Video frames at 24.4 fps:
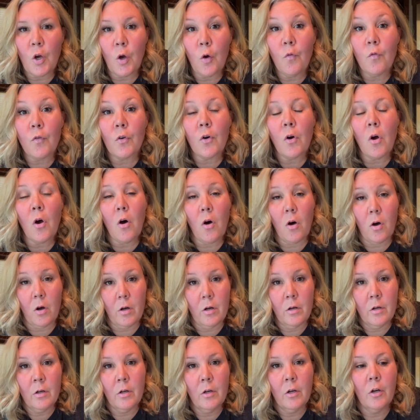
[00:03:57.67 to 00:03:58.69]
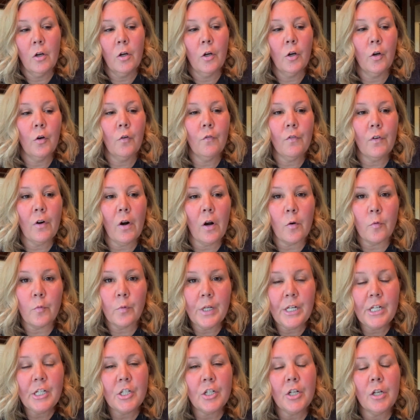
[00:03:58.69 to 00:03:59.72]
overall, over a
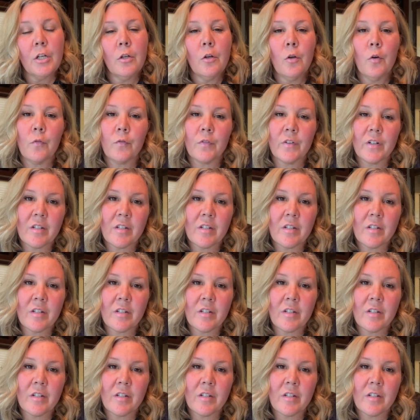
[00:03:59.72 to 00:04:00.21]
region, over